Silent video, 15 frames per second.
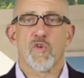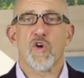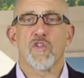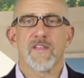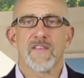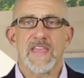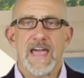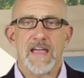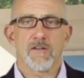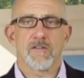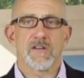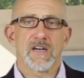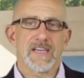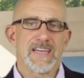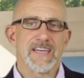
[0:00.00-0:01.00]
rolling the
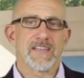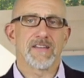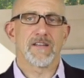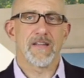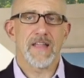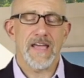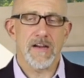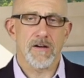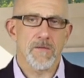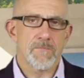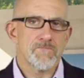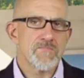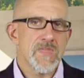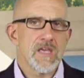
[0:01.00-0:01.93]
ankle again later.